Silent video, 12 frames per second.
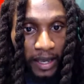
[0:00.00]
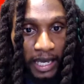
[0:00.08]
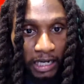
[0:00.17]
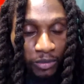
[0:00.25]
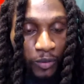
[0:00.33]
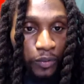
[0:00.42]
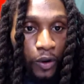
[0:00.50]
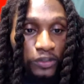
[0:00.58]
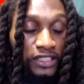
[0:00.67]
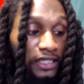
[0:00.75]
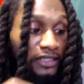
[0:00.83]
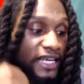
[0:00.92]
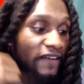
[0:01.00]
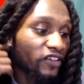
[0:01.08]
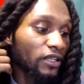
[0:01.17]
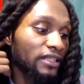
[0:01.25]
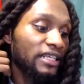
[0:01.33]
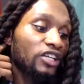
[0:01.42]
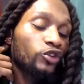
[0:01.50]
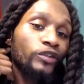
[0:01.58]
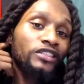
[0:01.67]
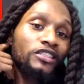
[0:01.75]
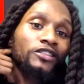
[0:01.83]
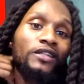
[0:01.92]
Animal protein definitely
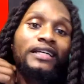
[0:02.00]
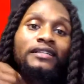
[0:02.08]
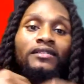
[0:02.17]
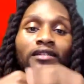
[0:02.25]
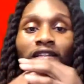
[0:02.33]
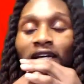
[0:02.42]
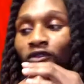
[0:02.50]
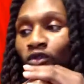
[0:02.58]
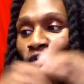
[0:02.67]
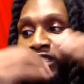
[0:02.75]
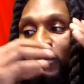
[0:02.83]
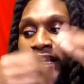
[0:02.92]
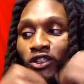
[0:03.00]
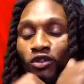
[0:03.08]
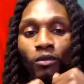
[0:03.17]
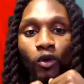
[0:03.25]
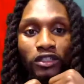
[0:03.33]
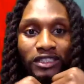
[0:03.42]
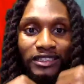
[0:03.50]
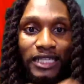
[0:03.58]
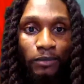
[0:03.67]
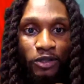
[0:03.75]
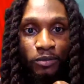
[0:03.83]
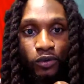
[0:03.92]
increases your insulin levels, which makes you more
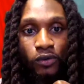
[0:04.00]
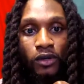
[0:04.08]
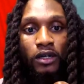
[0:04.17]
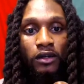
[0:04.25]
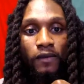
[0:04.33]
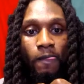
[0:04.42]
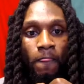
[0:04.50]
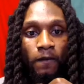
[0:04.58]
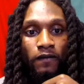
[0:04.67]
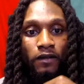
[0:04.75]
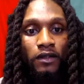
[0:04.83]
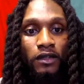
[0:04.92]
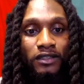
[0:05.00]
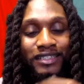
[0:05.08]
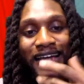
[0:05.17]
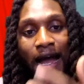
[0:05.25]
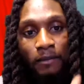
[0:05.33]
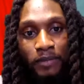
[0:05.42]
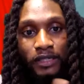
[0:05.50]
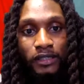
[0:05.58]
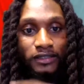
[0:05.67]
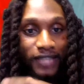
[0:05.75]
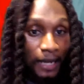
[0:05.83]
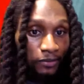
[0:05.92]
susceptible to
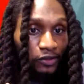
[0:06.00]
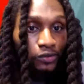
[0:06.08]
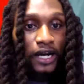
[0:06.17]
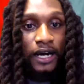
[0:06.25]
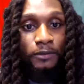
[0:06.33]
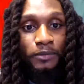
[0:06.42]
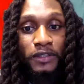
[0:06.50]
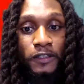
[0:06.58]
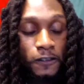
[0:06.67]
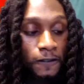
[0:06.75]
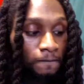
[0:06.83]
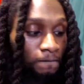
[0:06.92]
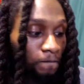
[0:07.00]
diabetes, type 2 diabetes.